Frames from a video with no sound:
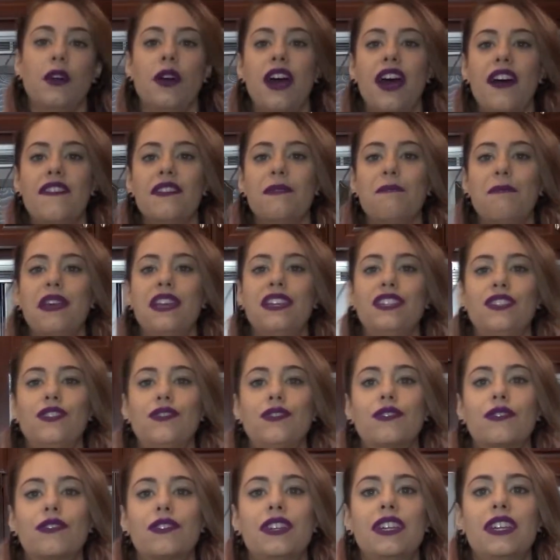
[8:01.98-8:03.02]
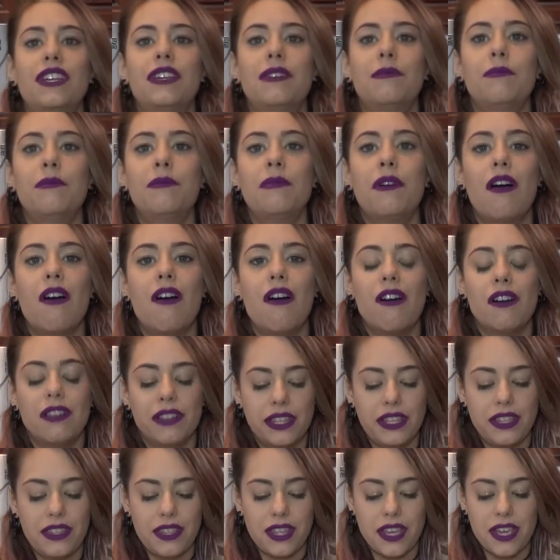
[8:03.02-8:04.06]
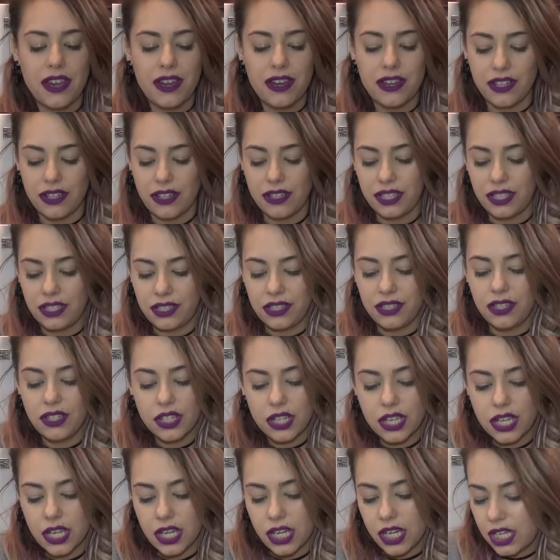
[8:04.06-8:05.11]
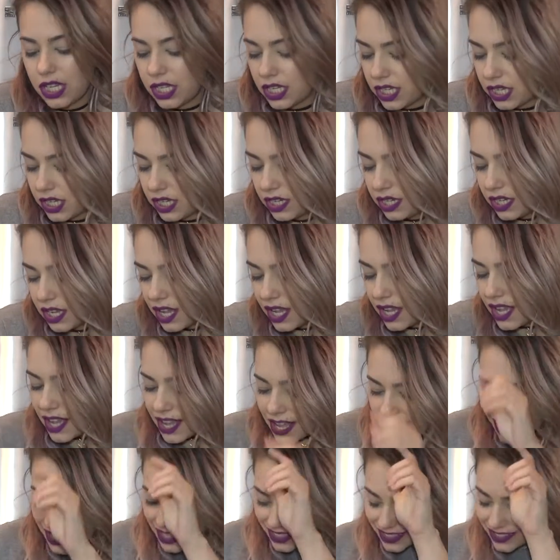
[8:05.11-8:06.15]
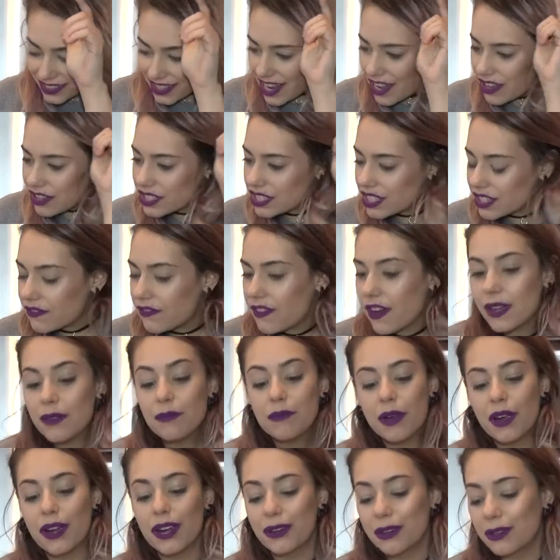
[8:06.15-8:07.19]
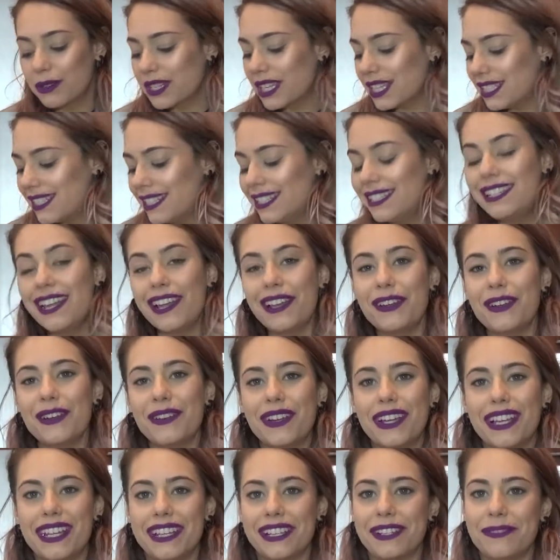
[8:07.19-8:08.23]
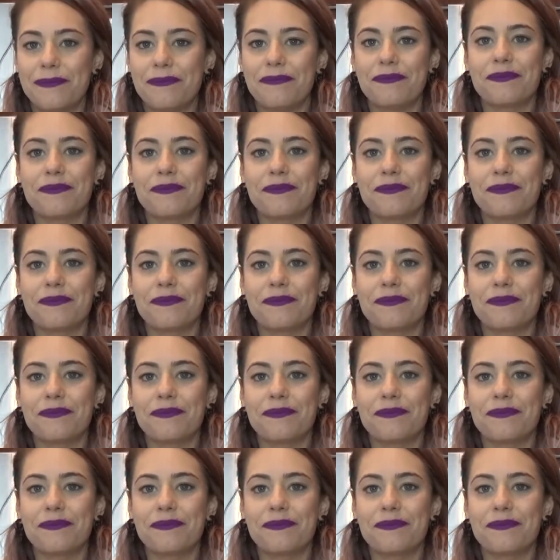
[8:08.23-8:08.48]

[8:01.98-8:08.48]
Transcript: I have the pastry cream all in there and it's looking good. So now it's the fun part where we get to decorate it.